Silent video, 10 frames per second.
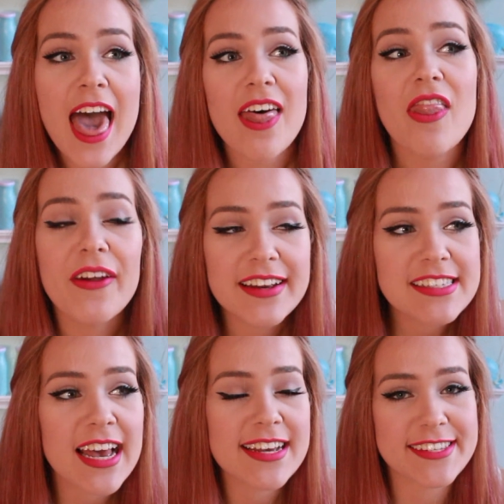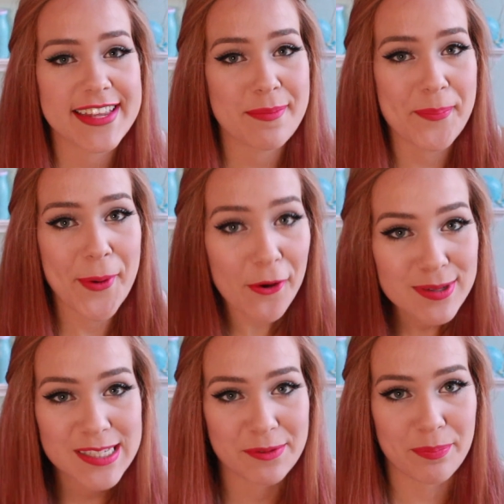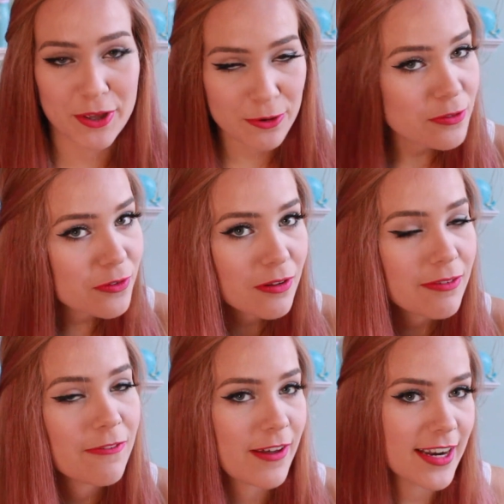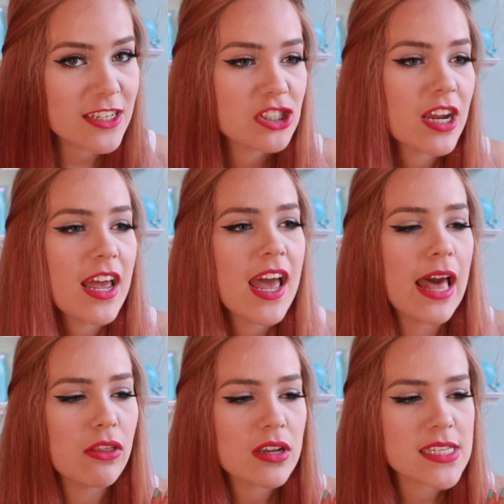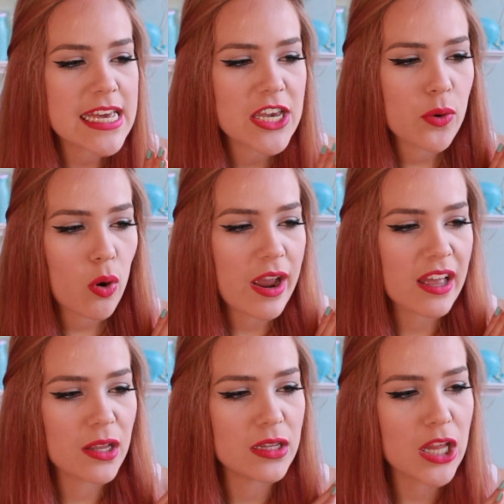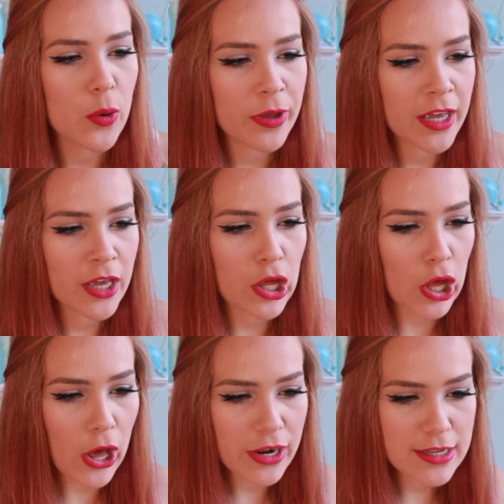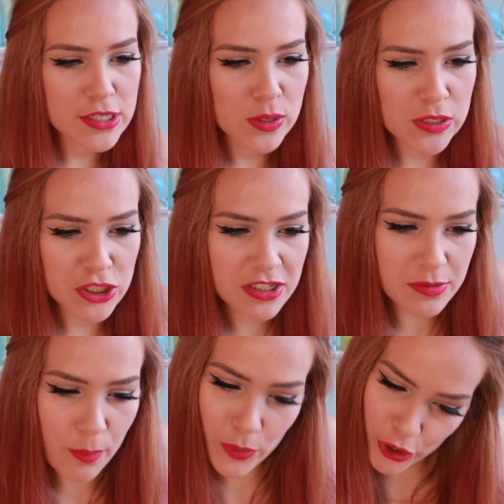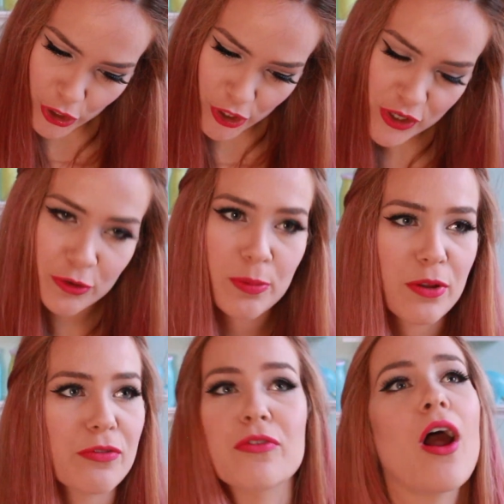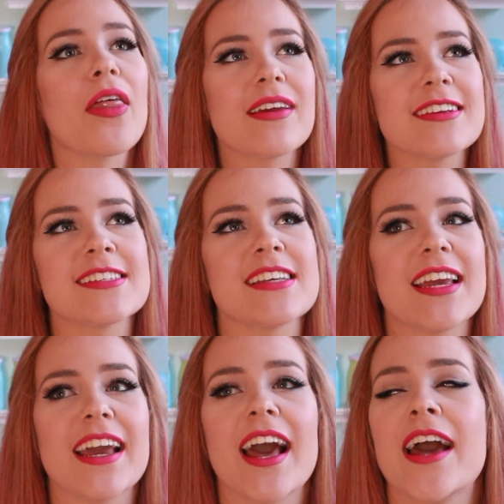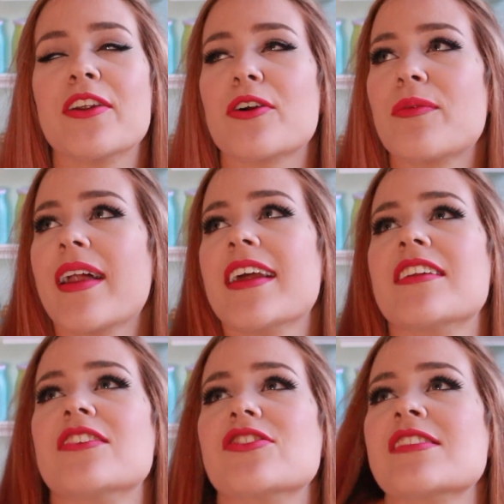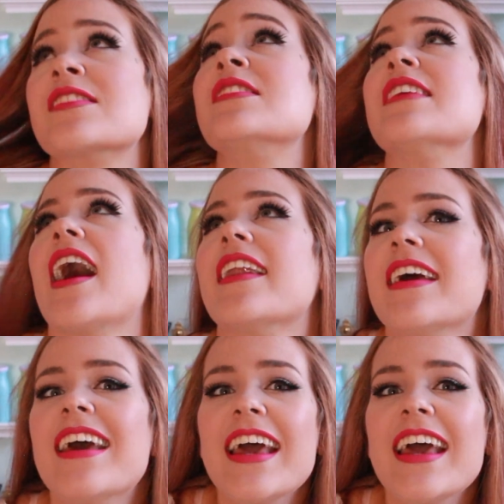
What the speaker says: this has the most beautiful finish. It looks like you are a glowing goddess who has just emerged from the frothy sea and you're ready to just stun.